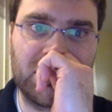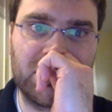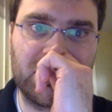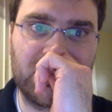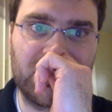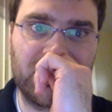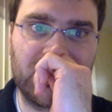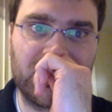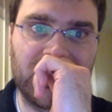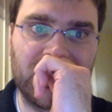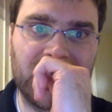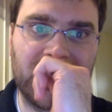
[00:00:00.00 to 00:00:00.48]

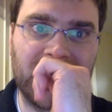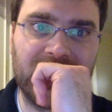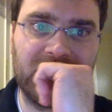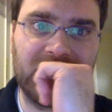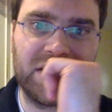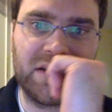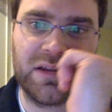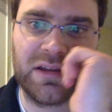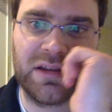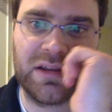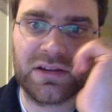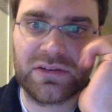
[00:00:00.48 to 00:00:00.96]

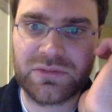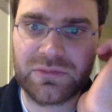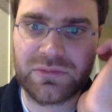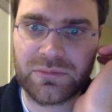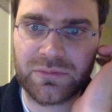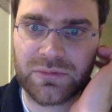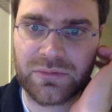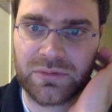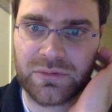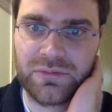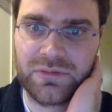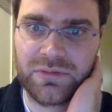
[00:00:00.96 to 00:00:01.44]
create,
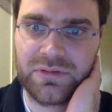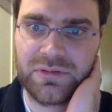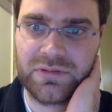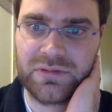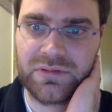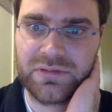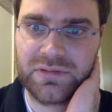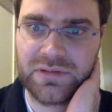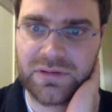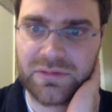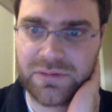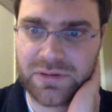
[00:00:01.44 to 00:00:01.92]
extrude.
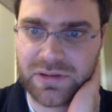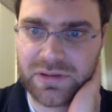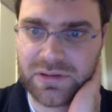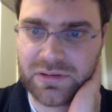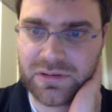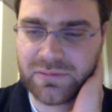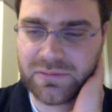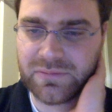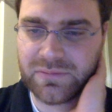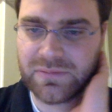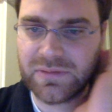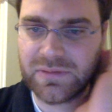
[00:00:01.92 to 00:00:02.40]
There we
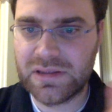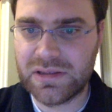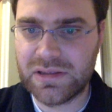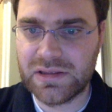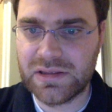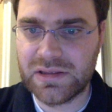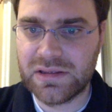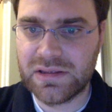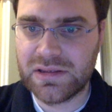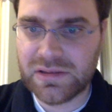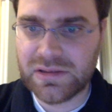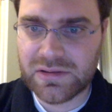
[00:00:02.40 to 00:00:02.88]
go.
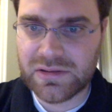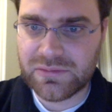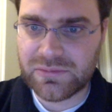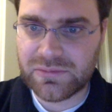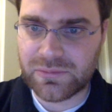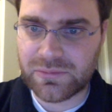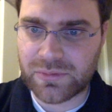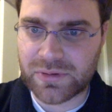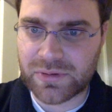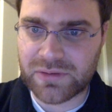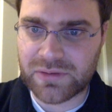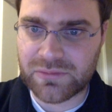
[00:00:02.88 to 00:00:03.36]

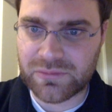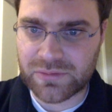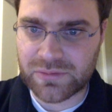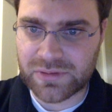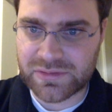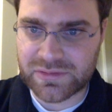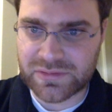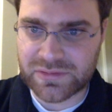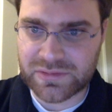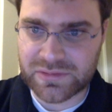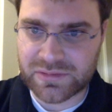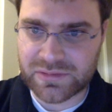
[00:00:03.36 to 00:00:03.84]
For whatever
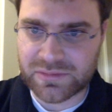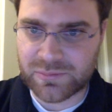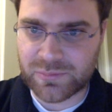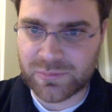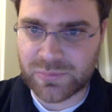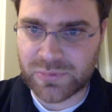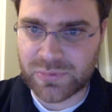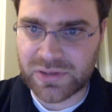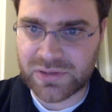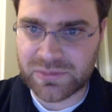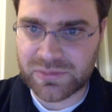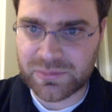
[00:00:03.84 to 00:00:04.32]
reason, the
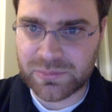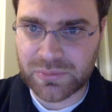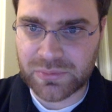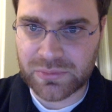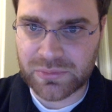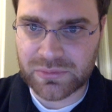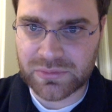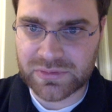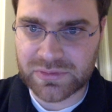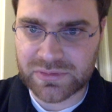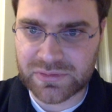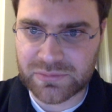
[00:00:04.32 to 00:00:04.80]
press
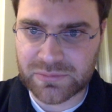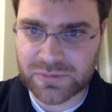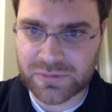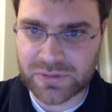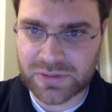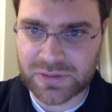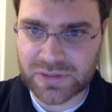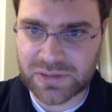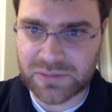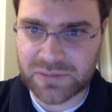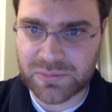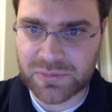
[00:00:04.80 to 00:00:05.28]
pull isn't
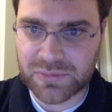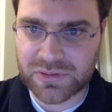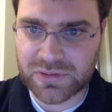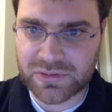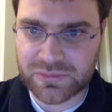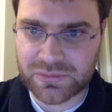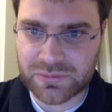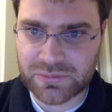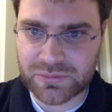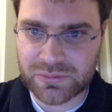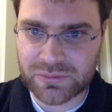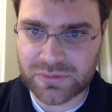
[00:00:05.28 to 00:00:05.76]
working, but
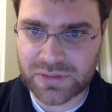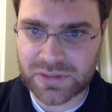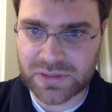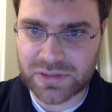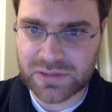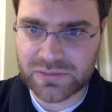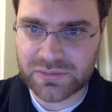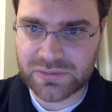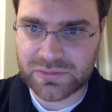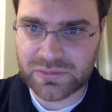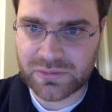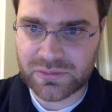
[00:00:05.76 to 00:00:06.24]
extrude
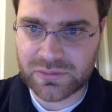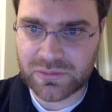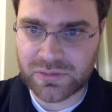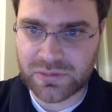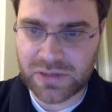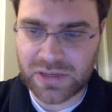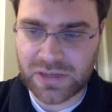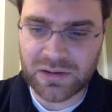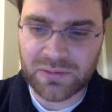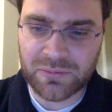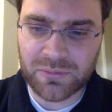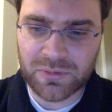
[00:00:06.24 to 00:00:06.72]
does. So,
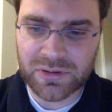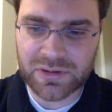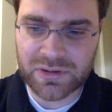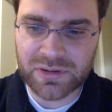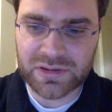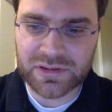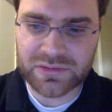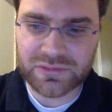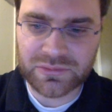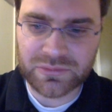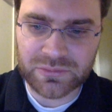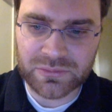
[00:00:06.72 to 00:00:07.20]
and I want
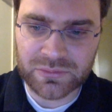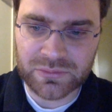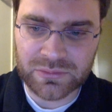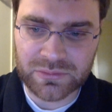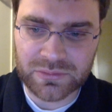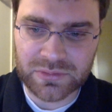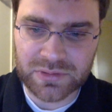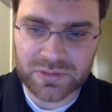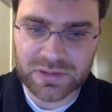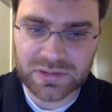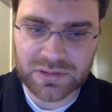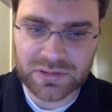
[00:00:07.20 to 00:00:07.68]
to
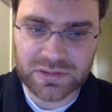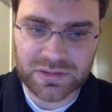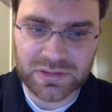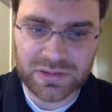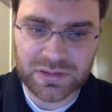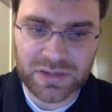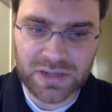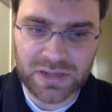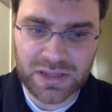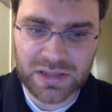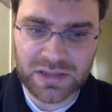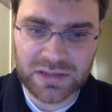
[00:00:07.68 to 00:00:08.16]
extrude
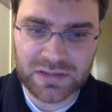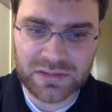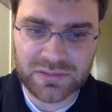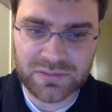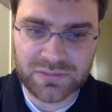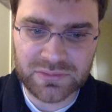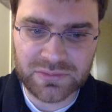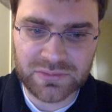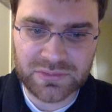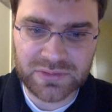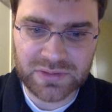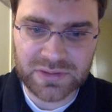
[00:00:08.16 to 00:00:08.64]

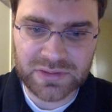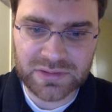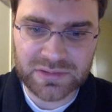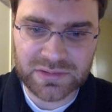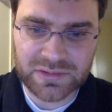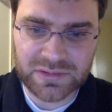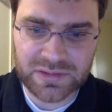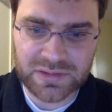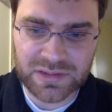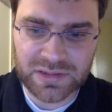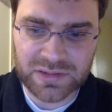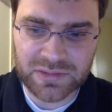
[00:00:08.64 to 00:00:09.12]
negative
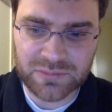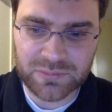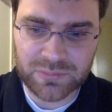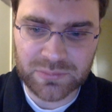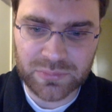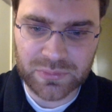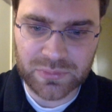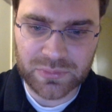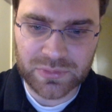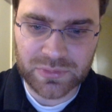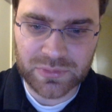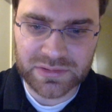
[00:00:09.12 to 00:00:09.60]

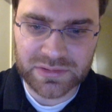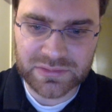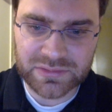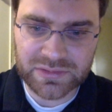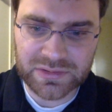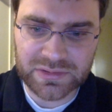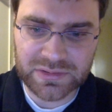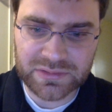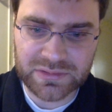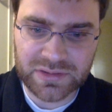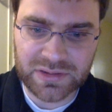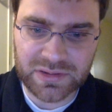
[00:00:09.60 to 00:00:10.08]

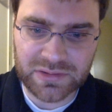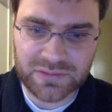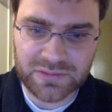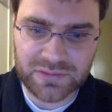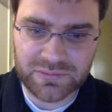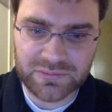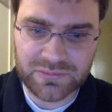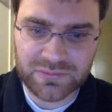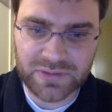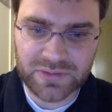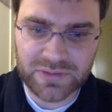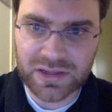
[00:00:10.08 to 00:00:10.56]

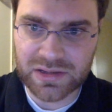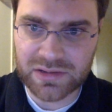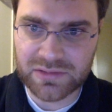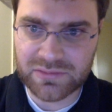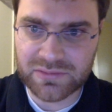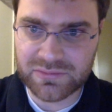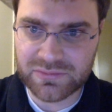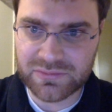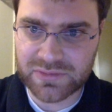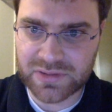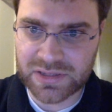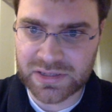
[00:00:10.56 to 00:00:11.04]

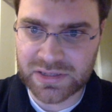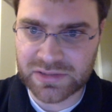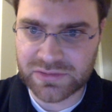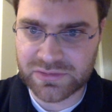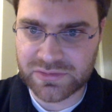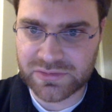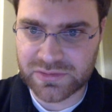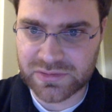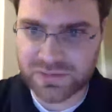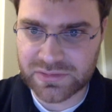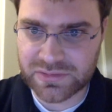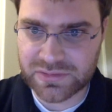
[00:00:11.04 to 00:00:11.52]
16.685
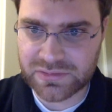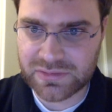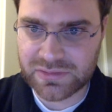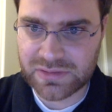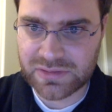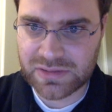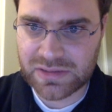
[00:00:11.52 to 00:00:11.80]
inches.